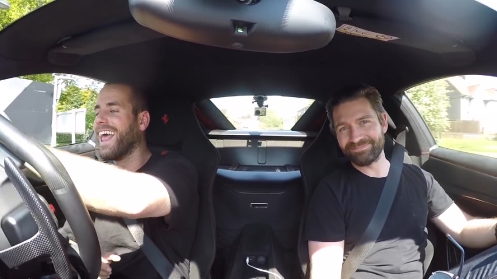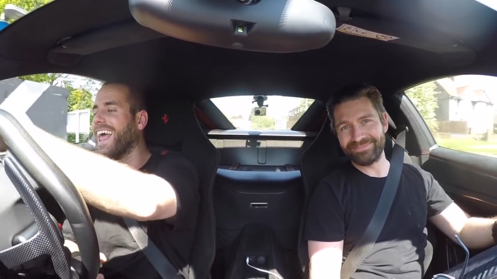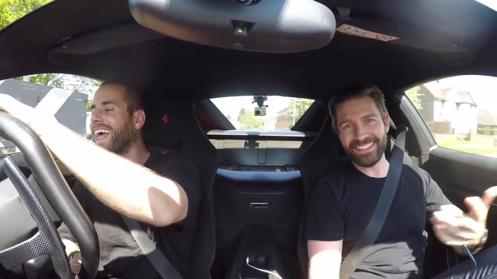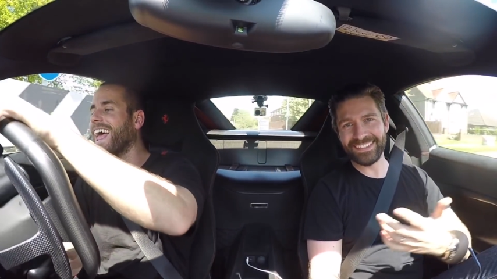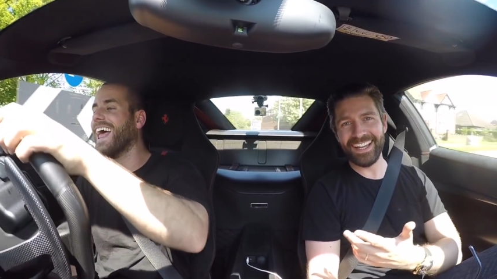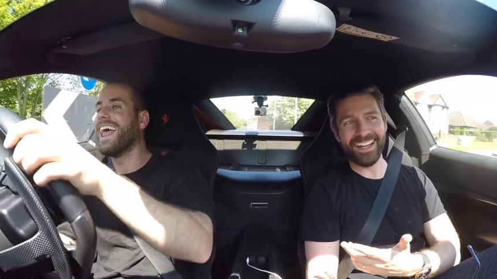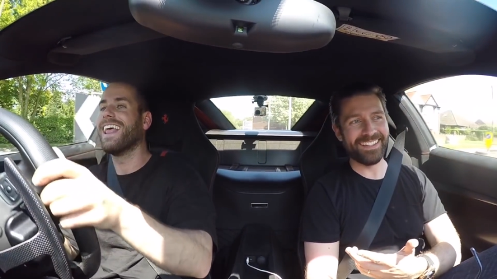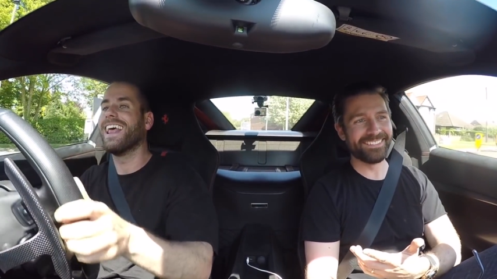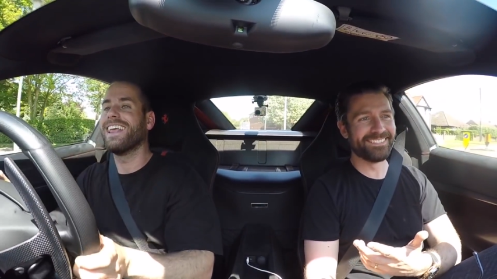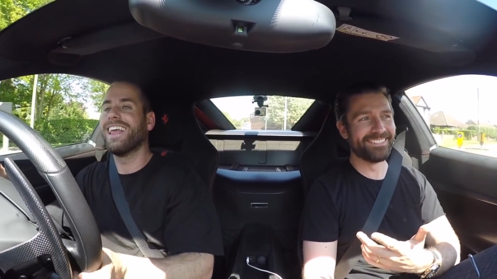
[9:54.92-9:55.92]
Speaker 1: this guy.
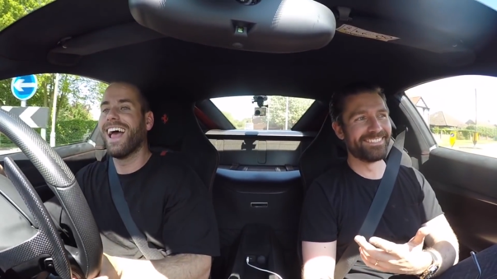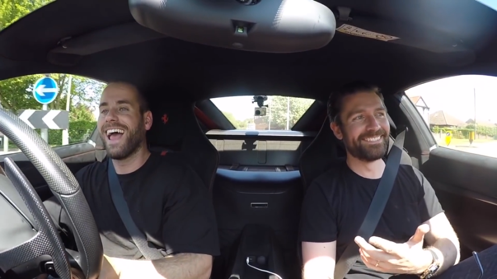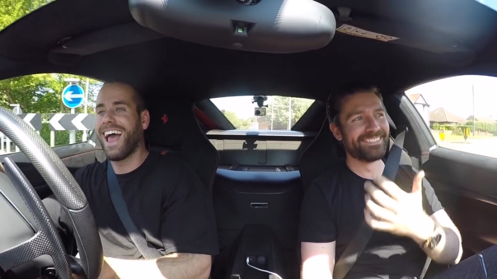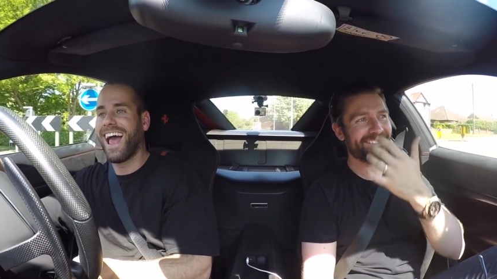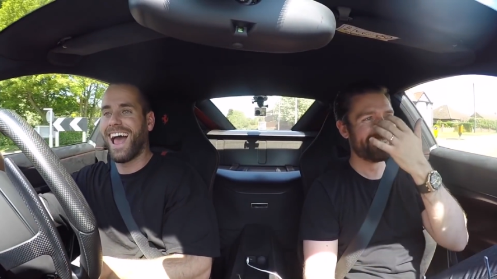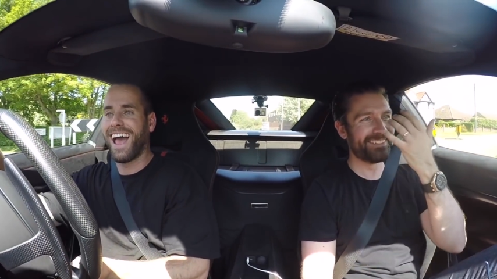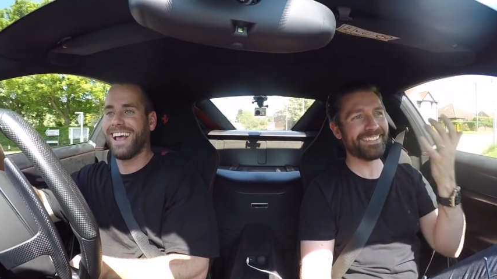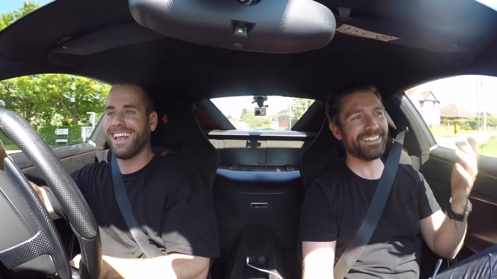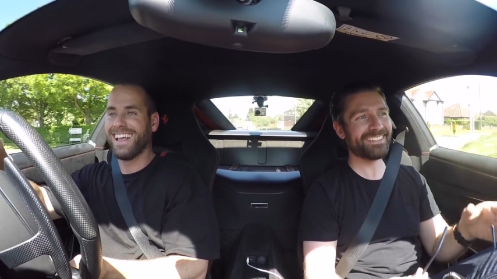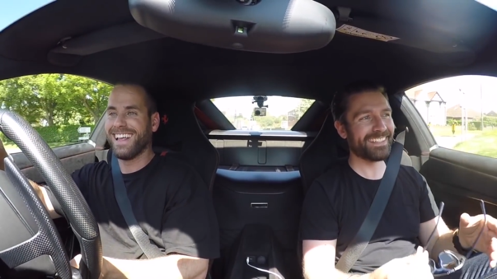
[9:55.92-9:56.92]

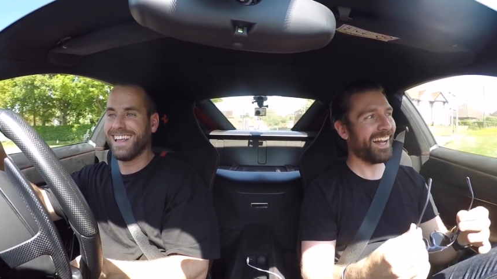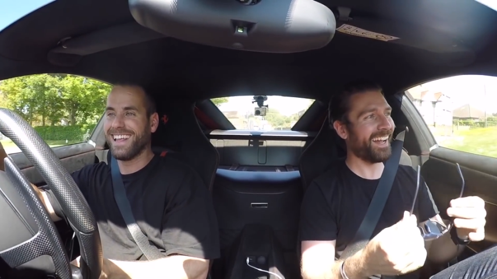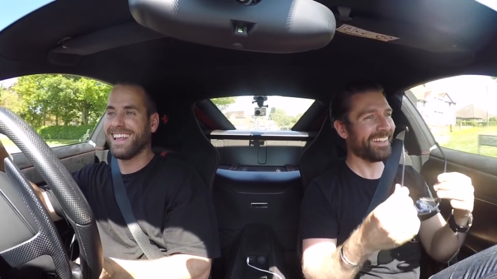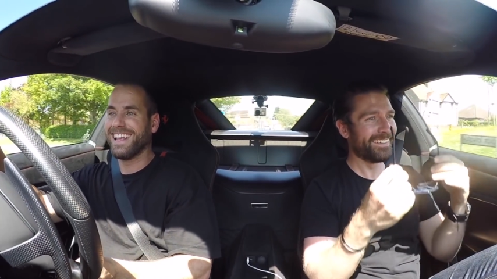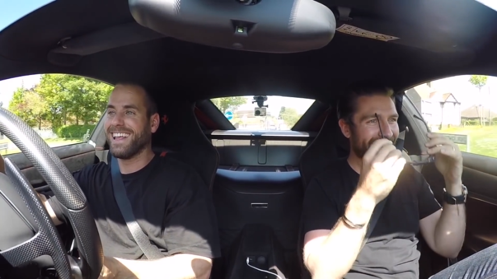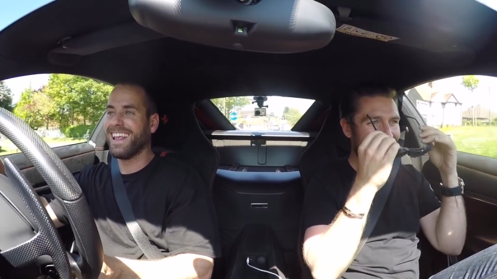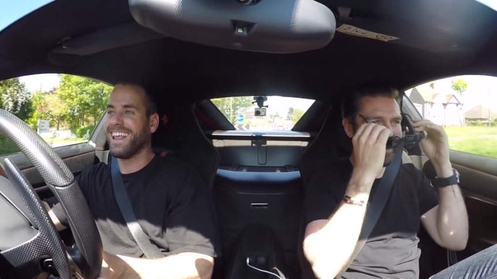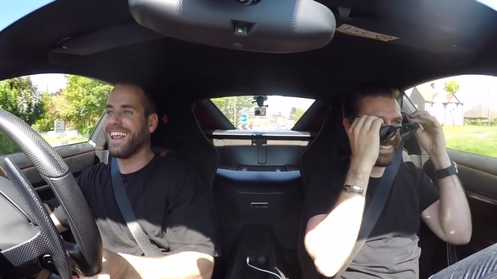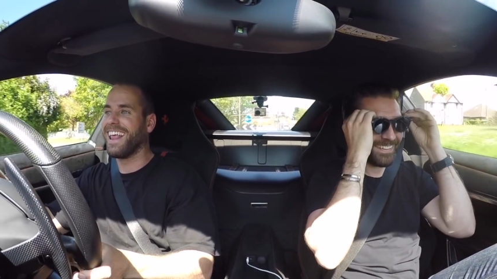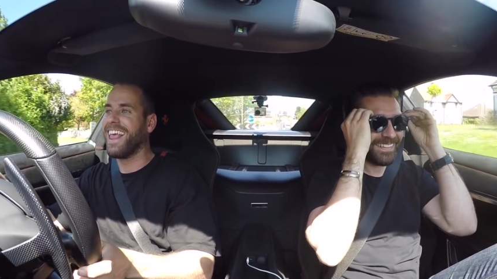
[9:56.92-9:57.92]
Like this guy.
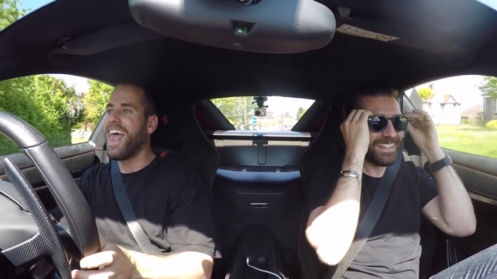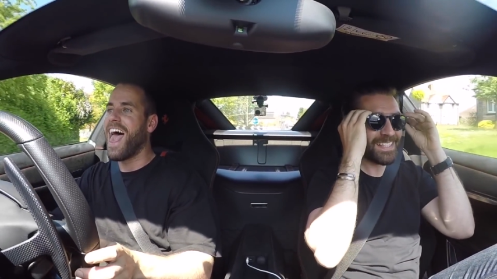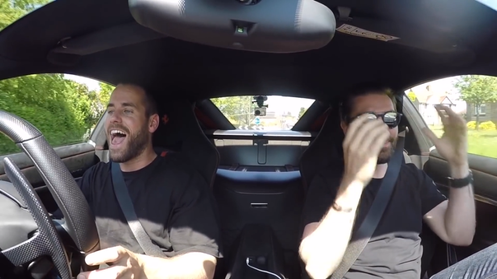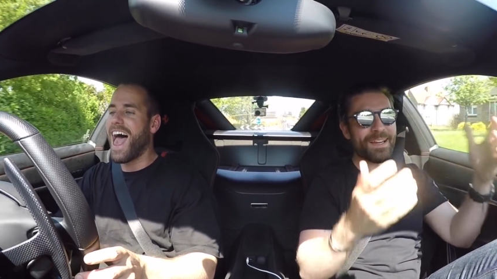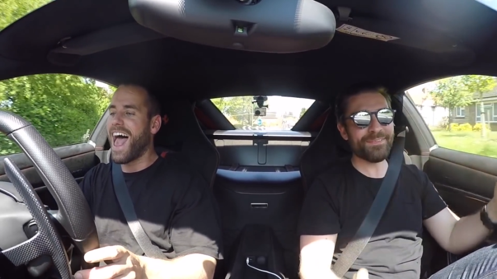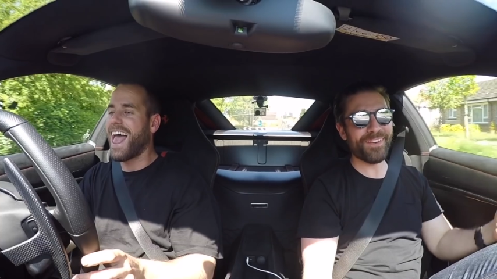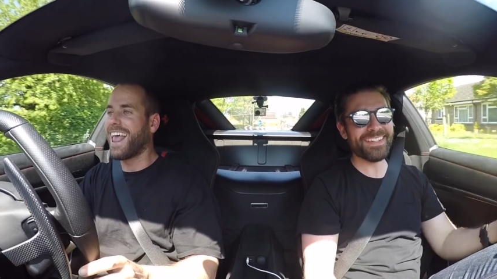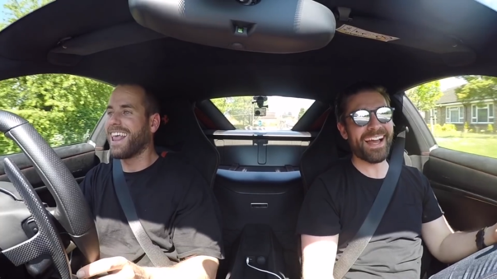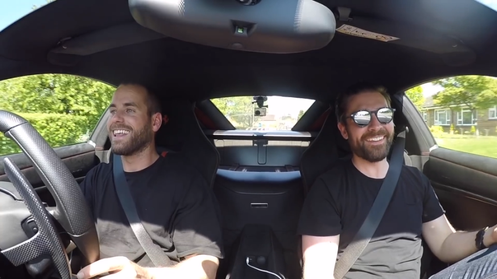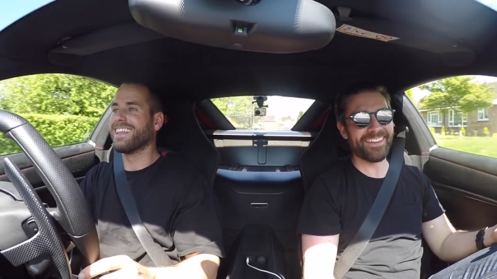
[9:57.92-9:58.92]
This is a bit of
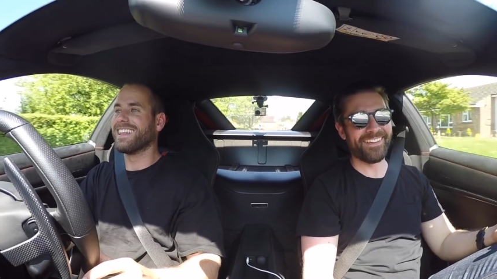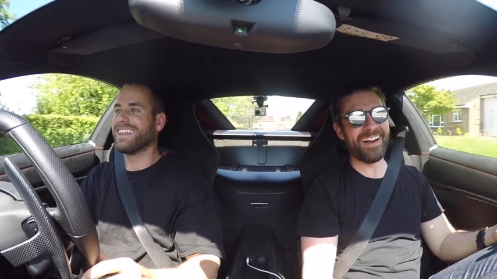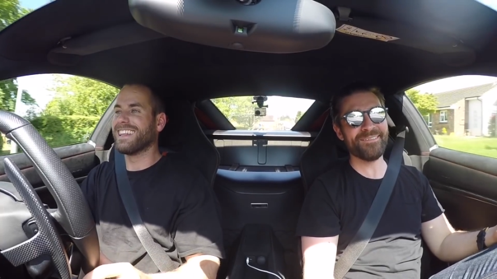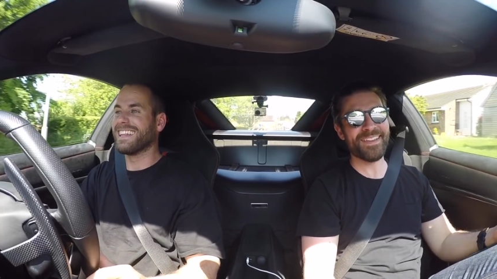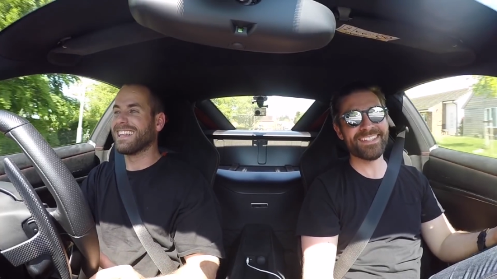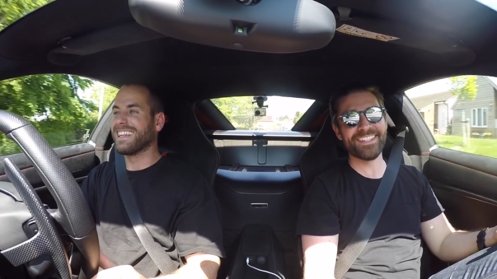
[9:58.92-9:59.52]
fun now, though. I'm, it's